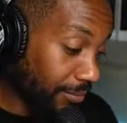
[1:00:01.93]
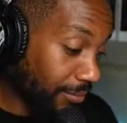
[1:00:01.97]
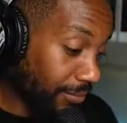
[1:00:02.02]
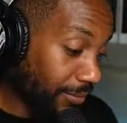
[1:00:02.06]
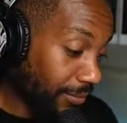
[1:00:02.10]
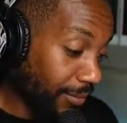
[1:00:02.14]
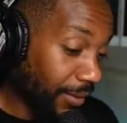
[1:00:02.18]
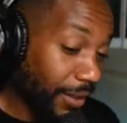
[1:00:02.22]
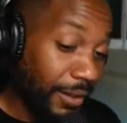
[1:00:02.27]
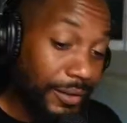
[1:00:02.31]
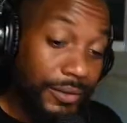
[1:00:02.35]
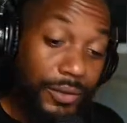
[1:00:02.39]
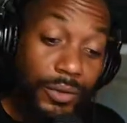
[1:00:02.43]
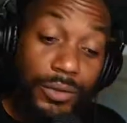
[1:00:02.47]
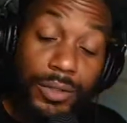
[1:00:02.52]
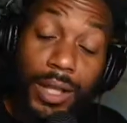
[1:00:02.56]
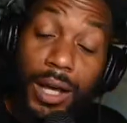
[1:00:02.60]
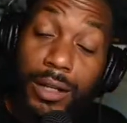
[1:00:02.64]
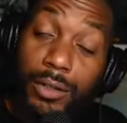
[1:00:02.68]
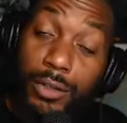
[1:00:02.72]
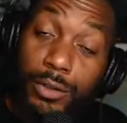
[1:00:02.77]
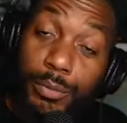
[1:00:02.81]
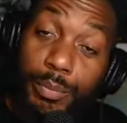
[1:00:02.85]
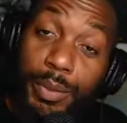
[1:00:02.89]
So,
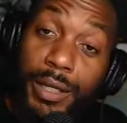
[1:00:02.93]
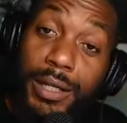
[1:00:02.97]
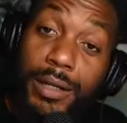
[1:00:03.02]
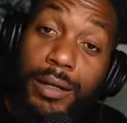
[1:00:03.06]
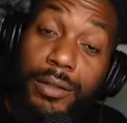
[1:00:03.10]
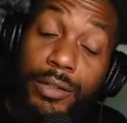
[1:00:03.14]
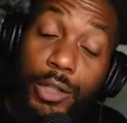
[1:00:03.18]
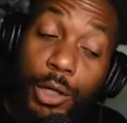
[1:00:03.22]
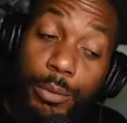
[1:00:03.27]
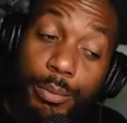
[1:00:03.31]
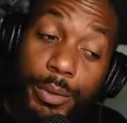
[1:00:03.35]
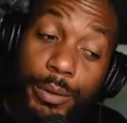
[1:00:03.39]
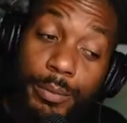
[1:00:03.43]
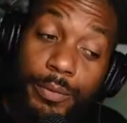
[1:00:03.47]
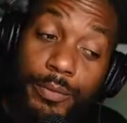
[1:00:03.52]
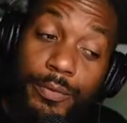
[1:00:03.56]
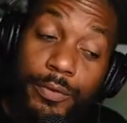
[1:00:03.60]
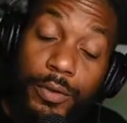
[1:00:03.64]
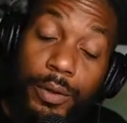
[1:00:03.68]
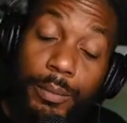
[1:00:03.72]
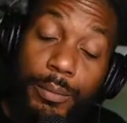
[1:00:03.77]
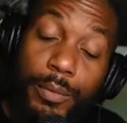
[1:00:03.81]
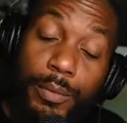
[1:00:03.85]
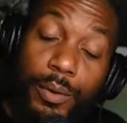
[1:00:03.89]
Donald, pick a number
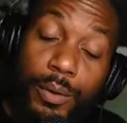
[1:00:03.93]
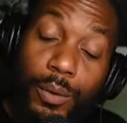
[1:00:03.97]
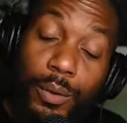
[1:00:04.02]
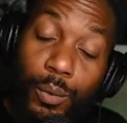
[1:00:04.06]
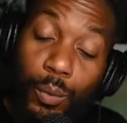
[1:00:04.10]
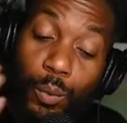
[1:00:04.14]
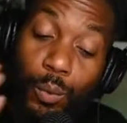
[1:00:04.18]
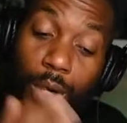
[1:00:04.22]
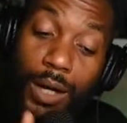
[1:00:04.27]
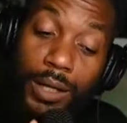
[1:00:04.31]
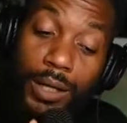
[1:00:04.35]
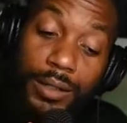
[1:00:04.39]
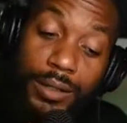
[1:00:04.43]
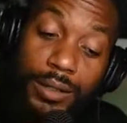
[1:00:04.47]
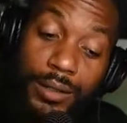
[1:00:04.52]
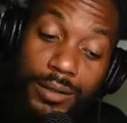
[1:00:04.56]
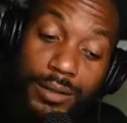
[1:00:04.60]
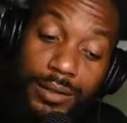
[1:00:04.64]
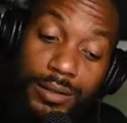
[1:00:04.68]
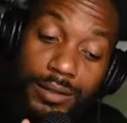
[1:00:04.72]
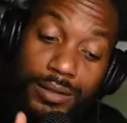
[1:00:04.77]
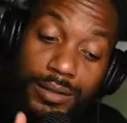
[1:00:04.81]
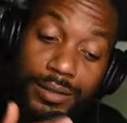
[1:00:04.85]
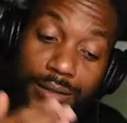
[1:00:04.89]
from 1 to